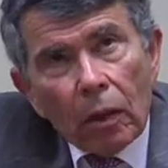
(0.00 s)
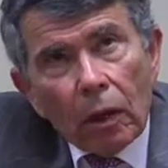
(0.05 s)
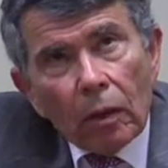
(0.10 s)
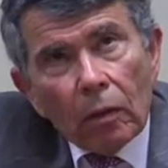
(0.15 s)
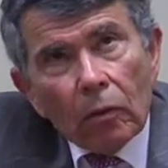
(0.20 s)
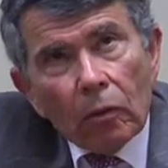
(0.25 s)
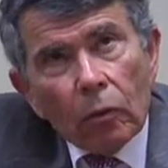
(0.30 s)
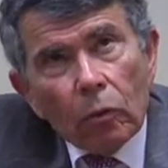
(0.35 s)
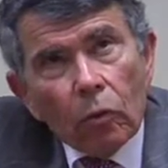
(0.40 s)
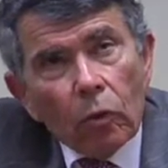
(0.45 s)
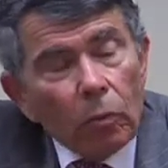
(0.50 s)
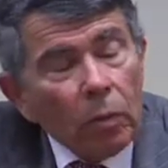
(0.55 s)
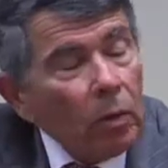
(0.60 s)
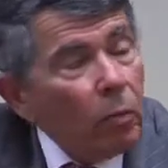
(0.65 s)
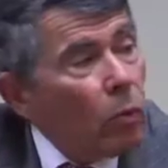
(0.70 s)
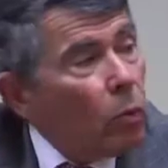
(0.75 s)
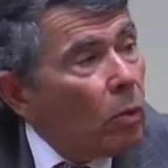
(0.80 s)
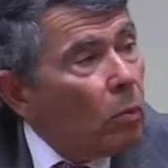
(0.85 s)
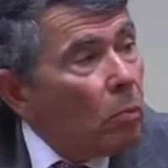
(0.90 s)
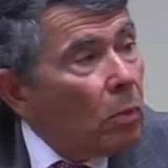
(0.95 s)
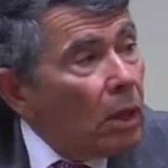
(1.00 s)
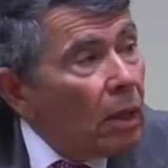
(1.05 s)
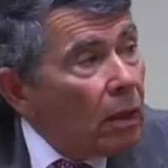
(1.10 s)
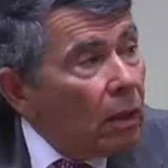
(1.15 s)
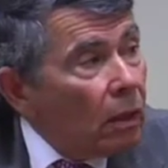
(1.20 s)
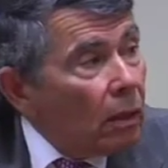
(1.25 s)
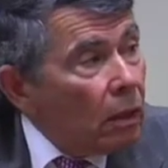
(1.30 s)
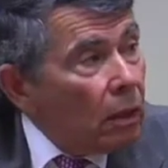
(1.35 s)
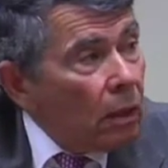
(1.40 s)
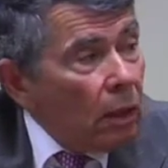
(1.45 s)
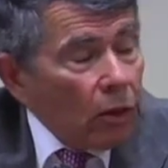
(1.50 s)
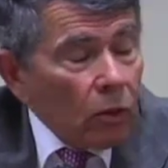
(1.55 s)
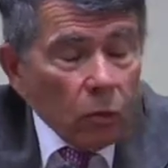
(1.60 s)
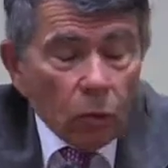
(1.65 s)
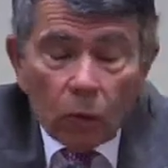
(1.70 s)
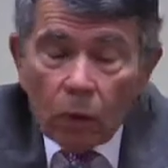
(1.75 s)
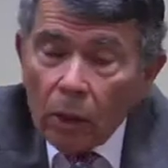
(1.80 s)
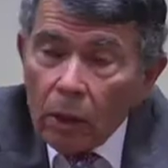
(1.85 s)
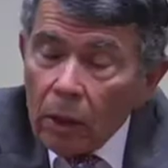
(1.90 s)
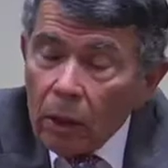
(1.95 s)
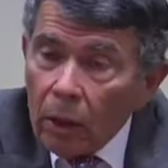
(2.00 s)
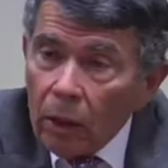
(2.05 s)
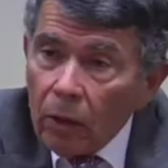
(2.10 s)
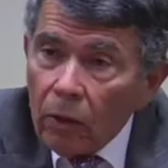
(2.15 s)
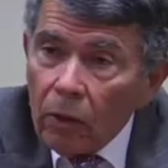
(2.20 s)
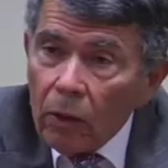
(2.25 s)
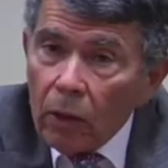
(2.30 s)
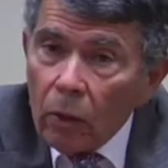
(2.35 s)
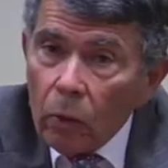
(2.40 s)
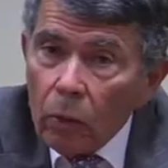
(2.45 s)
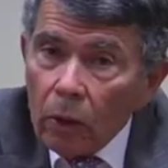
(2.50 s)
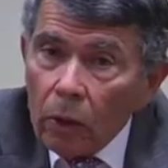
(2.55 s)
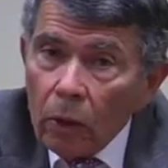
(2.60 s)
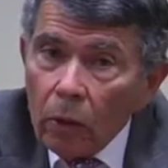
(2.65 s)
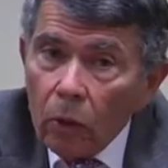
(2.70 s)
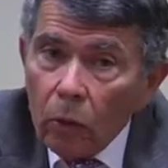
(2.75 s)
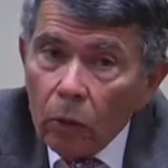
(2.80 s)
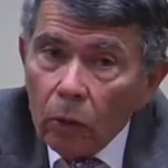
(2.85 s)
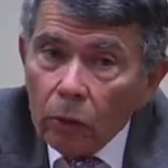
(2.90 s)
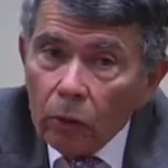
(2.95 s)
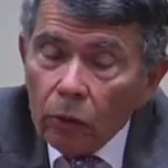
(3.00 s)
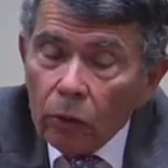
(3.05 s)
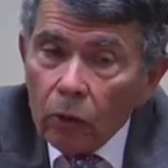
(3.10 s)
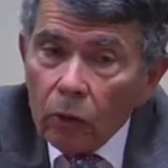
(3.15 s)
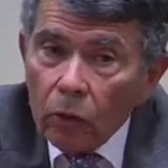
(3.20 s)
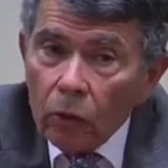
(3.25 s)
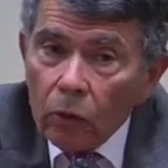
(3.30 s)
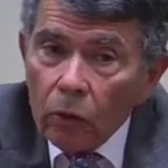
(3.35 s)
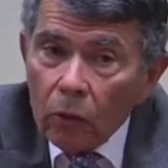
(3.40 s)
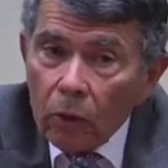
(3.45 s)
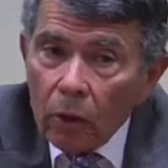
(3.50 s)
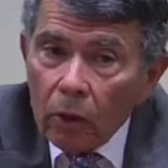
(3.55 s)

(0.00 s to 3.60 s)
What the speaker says: and through the people we're meeting in connection with that, I think we can also,